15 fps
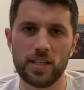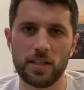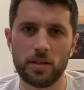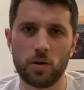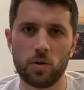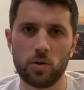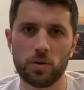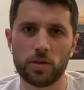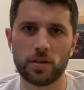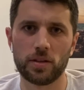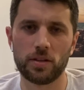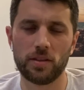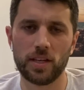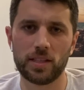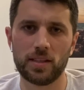in the
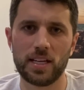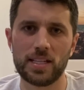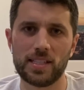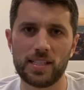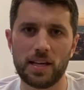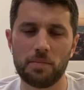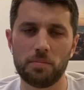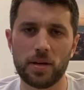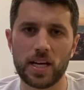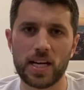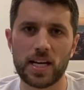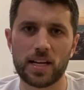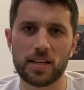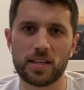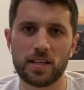holder that they sent
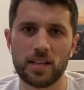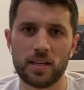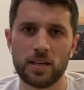back